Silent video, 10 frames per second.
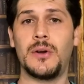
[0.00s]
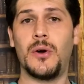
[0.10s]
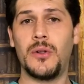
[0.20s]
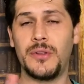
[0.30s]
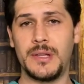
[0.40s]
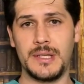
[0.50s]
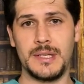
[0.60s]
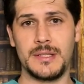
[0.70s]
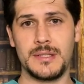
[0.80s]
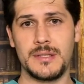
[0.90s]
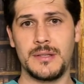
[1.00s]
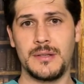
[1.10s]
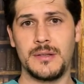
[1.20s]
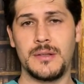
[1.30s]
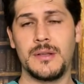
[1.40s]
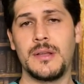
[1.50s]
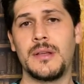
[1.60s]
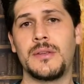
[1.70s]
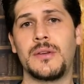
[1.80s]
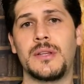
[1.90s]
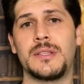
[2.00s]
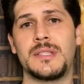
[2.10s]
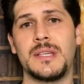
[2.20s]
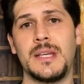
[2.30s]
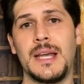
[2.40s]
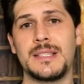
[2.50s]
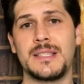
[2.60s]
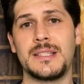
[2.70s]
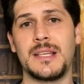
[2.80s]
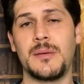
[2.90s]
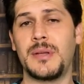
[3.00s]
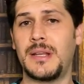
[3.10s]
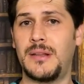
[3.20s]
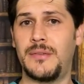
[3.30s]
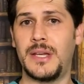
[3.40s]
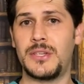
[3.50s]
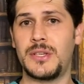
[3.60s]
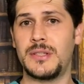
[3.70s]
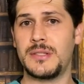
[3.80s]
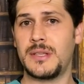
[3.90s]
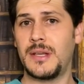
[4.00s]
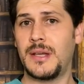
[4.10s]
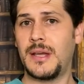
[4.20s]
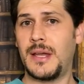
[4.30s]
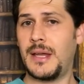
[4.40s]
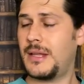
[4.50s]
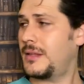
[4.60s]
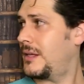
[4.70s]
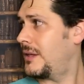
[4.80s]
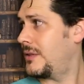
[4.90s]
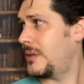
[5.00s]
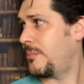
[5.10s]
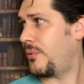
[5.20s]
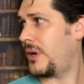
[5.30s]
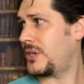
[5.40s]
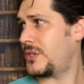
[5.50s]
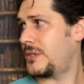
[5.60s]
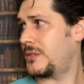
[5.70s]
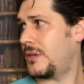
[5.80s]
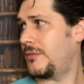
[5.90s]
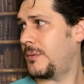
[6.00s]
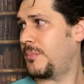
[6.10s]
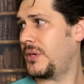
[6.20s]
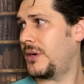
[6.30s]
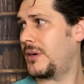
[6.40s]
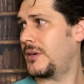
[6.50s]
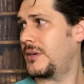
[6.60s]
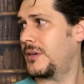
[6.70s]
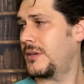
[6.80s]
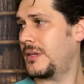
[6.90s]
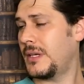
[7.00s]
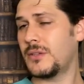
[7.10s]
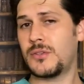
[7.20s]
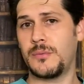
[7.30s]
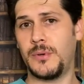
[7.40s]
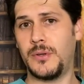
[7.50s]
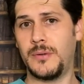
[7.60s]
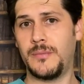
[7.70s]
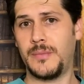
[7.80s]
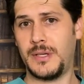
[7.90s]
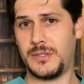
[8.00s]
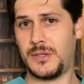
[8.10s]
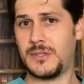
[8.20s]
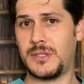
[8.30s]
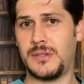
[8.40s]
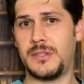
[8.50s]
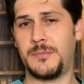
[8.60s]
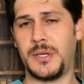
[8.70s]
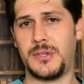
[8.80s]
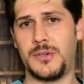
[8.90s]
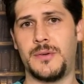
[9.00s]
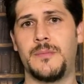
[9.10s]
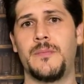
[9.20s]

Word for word: all the leads, you're going to see ST segment elevations and depressions of the PR interval, as you can see in this picture.